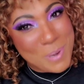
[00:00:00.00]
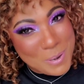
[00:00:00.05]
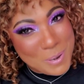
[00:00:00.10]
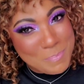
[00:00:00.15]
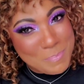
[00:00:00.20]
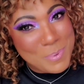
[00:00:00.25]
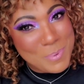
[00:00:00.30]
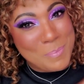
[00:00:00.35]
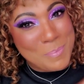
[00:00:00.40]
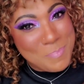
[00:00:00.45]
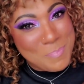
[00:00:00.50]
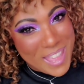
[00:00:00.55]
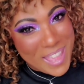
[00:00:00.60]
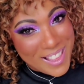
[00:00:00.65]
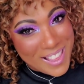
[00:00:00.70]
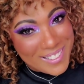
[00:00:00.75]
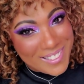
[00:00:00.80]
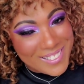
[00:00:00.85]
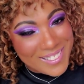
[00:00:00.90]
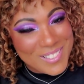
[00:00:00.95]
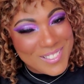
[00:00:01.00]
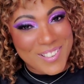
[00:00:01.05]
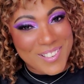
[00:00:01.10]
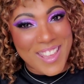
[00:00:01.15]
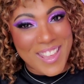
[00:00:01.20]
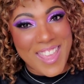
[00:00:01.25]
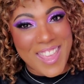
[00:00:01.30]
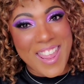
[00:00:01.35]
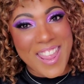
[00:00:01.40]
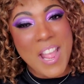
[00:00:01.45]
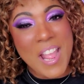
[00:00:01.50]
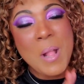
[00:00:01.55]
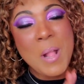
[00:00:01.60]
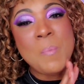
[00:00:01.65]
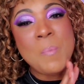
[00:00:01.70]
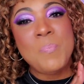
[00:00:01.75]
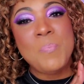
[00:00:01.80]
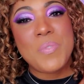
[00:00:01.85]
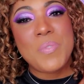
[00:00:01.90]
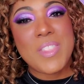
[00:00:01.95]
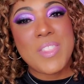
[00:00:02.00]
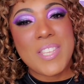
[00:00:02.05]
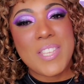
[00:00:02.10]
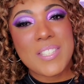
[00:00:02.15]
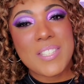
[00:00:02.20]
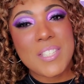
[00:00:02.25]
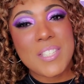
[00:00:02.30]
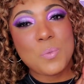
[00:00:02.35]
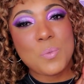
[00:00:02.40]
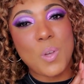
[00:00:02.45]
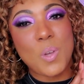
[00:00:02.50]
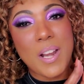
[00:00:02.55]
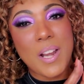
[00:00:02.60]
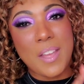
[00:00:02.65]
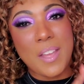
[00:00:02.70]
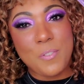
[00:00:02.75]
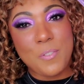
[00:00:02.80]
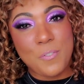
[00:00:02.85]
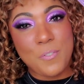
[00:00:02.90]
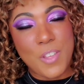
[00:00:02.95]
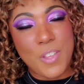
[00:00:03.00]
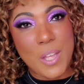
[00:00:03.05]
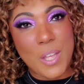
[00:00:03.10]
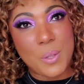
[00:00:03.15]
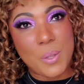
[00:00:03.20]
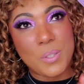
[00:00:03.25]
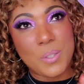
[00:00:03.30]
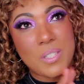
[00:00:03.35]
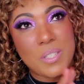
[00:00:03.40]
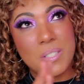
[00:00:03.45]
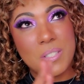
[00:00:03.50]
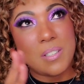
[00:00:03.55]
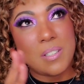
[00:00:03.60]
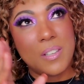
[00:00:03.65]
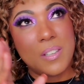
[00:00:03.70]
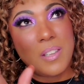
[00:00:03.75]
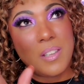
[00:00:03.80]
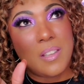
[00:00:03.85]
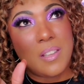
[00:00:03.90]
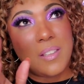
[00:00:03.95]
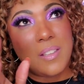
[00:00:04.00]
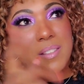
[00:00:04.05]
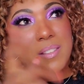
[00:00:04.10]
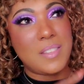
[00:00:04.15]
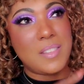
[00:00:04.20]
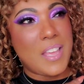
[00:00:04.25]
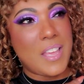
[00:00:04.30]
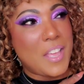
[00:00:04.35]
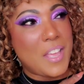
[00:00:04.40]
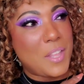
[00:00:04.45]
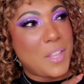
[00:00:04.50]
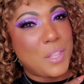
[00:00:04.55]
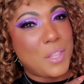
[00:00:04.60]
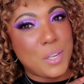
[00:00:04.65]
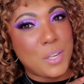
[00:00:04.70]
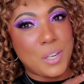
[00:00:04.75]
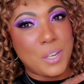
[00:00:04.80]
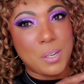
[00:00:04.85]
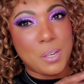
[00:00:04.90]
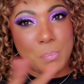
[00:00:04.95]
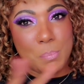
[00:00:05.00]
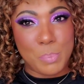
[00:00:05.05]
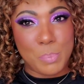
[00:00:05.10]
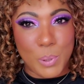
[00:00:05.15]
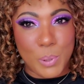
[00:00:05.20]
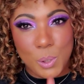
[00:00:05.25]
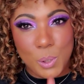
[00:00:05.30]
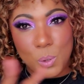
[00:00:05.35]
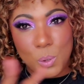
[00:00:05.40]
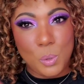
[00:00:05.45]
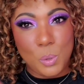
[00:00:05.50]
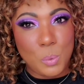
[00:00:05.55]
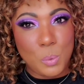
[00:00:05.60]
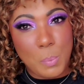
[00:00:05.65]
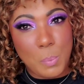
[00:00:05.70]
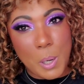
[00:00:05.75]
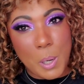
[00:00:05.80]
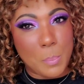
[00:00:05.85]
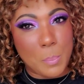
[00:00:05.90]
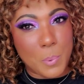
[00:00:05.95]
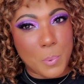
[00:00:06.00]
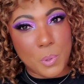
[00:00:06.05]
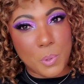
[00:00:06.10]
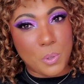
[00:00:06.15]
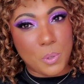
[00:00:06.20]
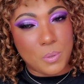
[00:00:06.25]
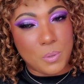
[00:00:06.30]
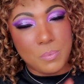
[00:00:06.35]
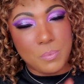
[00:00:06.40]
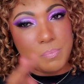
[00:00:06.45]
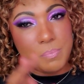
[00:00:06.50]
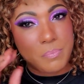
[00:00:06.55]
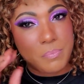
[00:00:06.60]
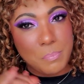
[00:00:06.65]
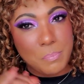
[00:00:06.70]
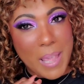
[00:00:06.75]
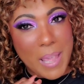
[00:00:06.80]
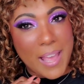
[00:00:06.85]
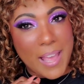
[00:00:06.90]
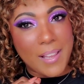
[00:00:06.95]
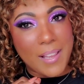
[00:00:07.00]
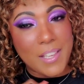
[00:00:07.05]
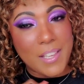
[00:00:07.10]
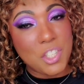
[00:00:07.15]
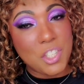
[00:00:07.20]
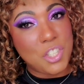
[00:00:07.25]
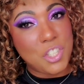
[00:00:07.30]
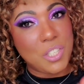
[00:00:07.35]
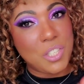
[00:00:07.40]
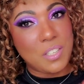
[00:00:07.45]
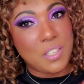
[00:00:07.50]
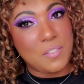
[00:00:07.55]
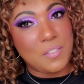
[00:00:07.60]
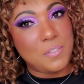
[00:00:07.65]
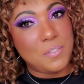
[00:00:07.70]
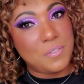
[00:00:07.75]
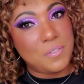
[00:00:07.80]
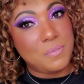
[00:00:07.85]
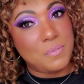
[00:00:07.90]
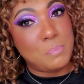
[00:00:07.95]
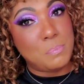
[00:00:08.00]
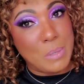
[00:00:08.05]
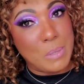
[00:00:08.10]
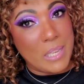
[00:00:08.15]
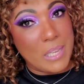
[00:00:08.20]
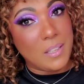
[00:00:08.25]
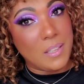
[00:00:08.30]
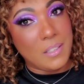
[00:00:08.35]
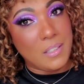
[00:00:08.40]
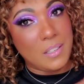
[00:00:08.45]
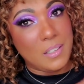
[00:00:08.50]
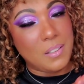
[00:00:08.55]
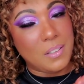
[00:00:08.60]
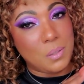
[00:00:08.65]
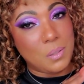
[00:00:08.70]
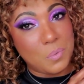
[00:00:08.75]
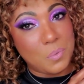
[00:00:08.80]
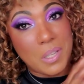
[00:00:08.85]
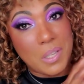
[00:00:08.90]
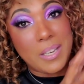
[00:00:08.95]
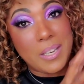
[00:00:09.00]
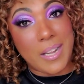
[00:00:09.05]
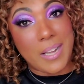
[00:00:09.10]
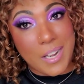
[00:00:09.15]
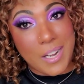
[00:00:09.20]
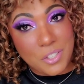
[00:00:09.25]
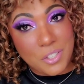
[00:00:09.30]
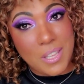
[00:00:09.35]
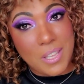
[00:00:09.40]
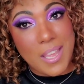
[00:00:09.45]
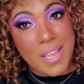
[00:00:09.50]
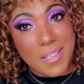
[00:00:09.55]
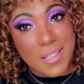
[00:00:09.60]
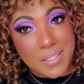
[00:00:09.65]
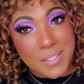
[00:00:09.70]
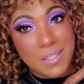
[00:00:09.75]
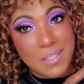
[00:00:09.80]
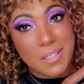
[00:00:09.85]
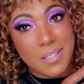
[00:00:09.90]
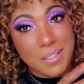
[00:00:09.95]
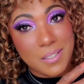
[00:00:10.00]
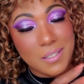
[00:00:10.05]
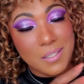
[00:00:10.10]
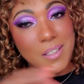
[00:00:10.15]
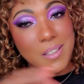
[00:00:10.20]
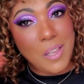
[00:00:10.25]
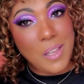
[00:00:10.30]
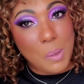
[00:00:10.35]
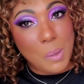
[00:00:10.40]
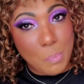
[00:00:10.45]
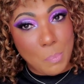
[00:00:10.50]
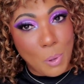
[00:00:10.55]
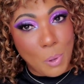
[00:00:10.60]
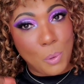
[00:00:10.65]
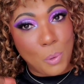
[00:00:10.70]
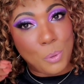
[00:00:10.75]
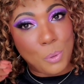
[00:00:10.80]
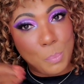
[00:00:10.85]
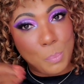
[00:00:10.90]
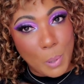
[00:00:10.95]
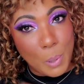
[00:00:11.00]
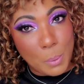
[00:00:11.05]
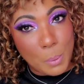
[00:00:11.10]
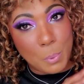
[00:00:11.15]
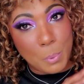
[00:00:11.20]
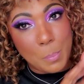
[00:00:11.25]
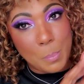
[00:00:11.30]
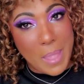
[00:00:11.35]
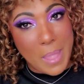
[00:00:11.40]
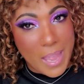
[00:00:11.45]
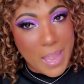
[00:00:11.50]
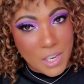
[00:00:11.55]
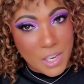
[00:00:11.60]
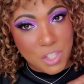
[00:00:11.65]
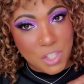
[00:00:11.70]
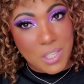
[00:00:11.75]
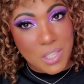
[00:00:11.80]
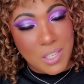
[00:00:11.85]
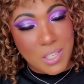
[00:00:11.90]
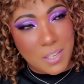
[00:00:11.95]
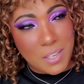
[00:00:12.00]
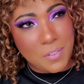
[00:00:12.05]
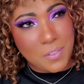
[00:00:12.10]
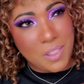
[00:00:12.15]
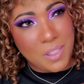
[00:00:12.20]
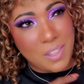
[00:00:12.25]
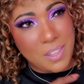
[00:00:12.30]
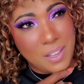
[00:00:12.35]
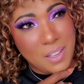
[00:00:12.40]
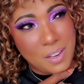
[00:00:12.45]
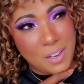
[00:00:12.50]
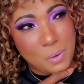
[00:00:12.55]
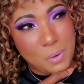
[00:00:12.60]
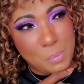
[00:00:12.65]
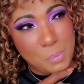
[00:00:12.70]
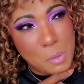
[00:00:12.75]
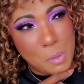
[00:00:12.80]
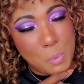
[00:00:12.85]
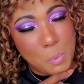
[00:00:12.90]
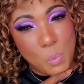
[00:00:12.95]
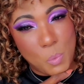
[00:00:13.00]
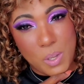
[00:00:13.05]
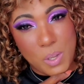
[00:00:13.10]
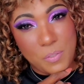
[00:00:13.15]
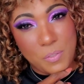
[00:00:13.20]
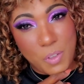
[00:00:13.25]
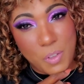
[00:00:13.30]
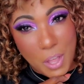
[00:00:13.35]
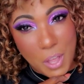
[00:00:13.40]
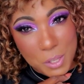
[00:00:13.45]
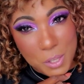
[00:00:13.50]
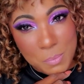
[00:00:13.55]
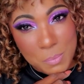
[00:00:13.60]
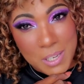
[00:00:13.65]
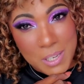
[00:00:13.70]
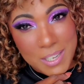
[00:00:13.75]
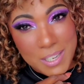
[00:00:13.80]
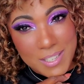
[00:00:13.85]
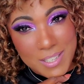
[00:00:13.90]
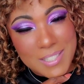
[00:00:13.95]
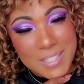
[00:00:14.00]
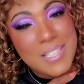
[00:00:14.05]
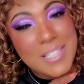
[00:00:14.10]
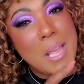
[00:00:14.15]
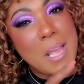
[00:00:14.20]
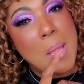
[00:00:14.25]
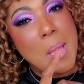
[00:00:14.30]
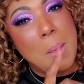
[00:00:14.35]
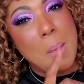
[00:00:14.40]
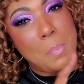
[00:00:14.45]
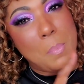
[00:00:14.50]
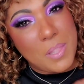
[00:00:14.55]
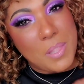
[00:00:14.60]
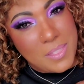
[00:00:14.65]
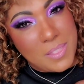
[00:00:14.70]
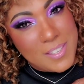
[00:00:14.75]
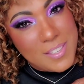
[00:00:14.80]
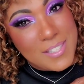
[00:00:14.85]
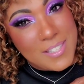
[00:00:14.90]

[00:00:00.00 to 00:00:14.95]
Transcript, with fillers: purple palette okay this is what I felt the other blue purple palette should have been. You know, the one that actually has the bold purple packaging and everything. I don't remember what volume it is, but